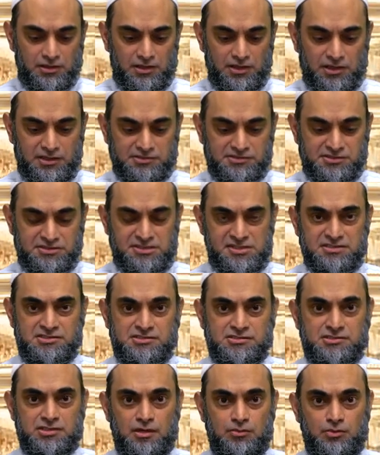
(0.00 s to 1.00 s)
uh,
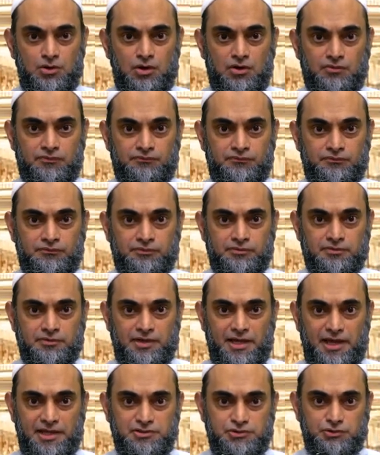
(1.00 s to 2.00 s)
system of
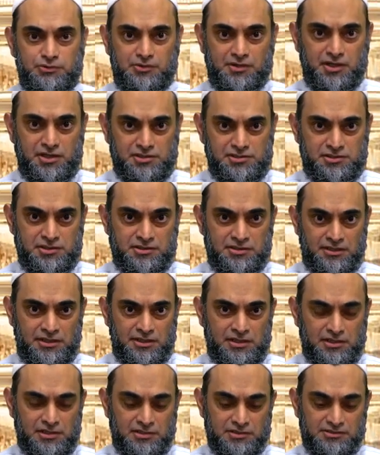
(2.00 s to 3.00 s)
education
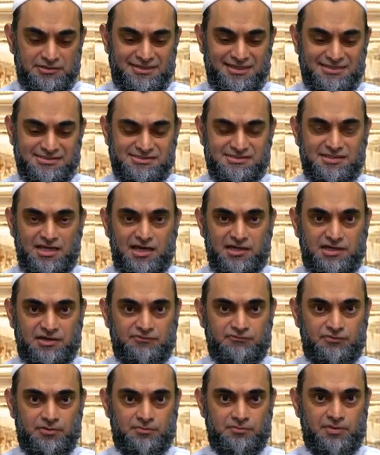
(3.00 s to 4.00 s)
they
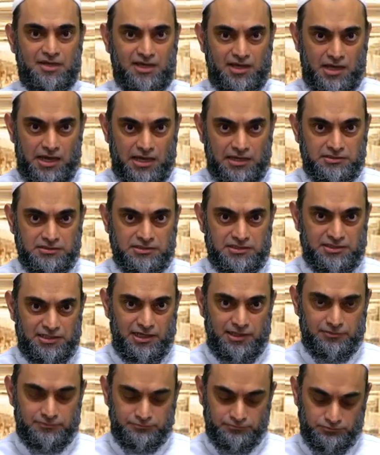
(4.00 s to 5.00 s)
started from
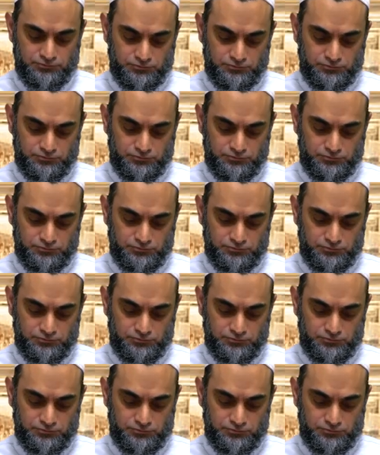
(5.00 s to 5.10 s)
India